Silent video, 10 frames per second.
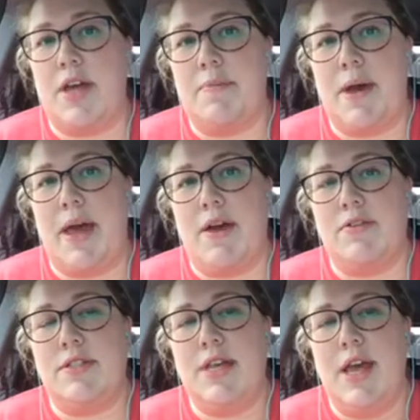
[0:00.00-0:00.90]
at my
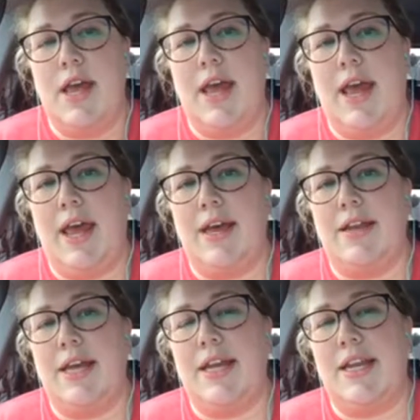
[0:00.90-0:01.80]
house,
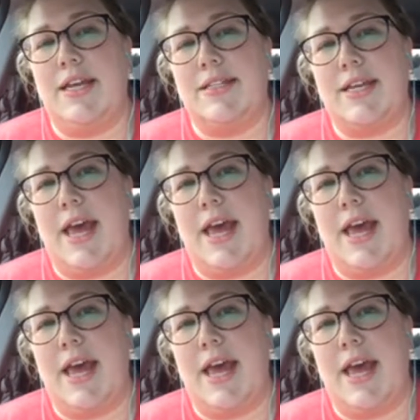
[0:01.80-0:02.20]
and it is